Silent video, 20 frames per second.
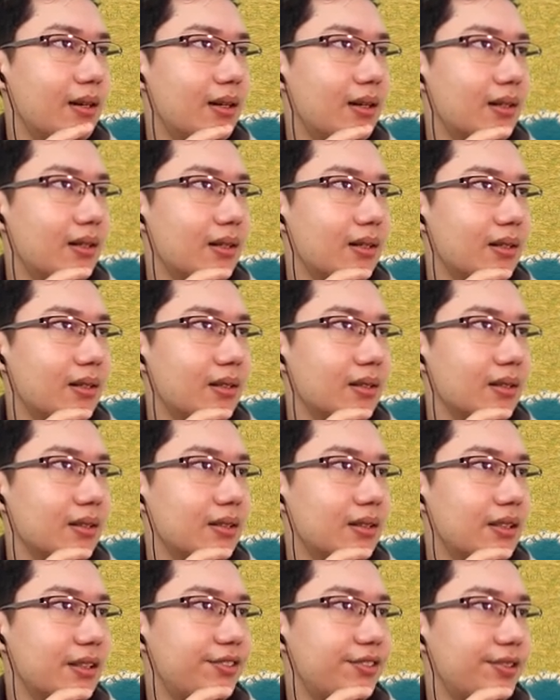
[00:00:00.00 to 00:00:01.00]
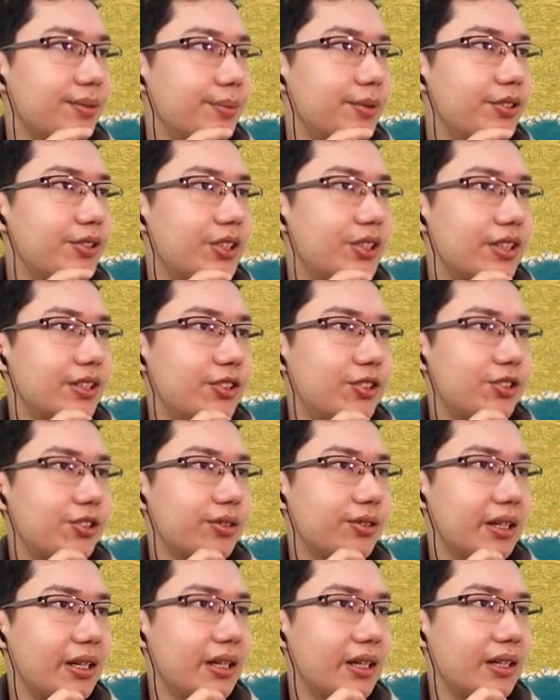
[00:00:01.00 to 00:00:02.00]
Uh, distribution,
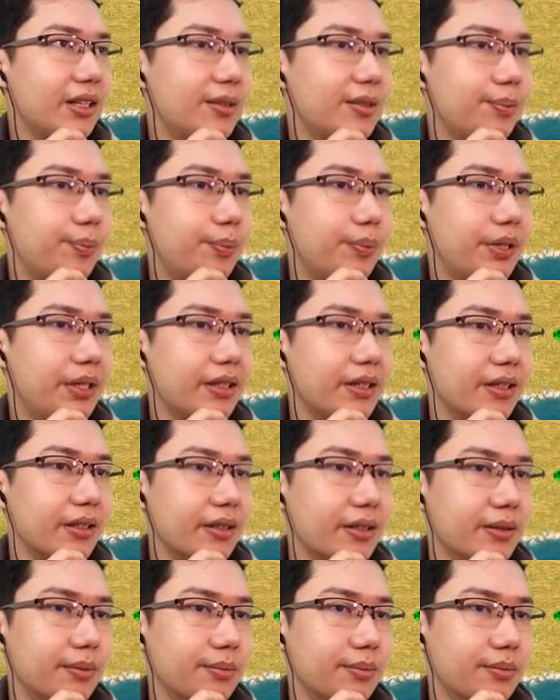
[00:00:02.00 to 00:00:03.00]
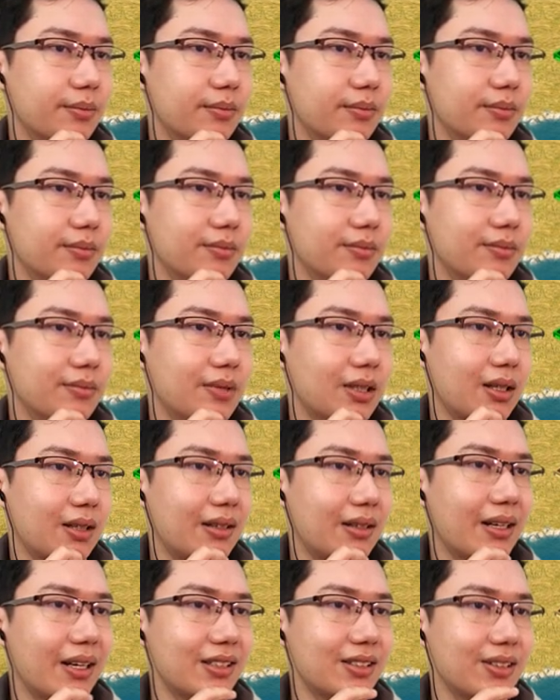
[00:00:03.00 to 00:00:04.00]
trade, pier.
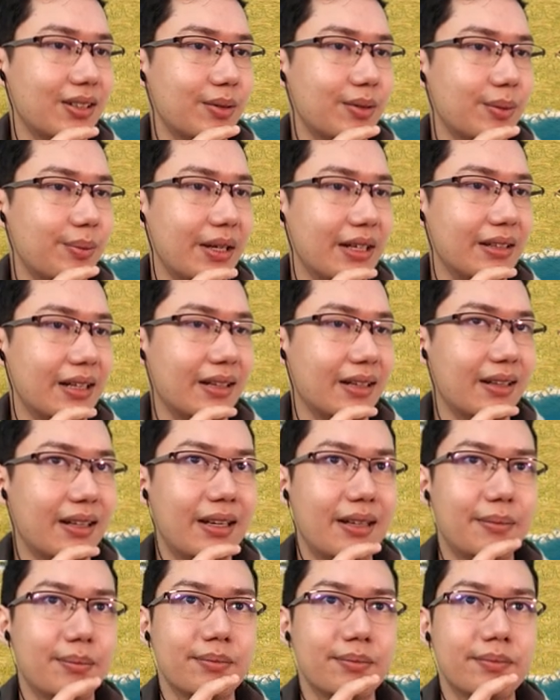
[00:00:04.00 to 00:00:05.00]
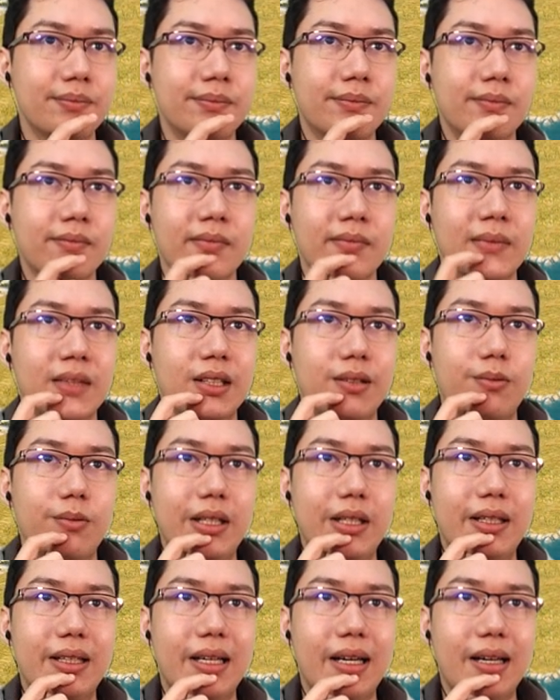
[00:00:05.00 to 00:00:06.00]
Uh, nice of them to make that there.
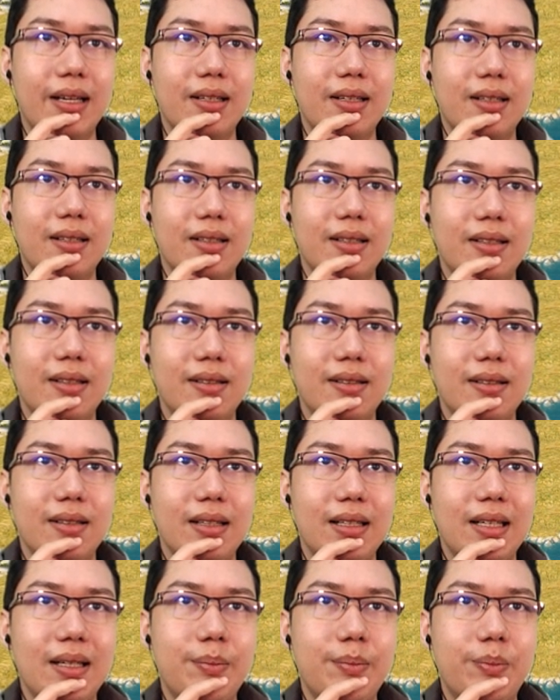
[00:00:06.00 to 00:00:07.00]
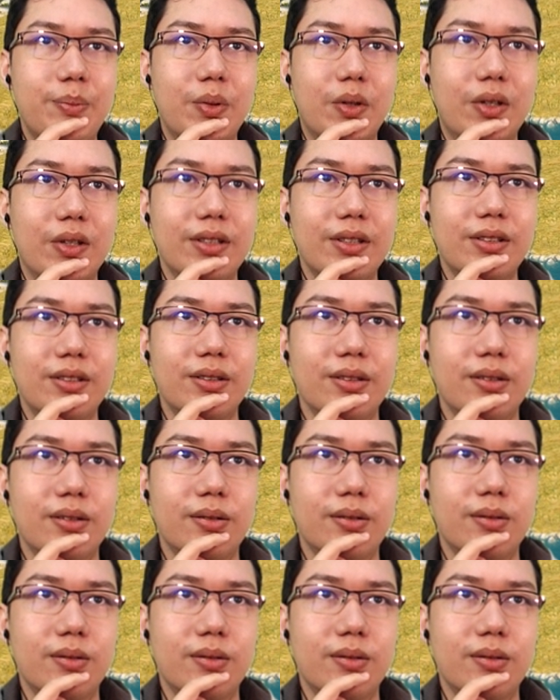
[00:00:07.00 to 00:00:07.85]
We can import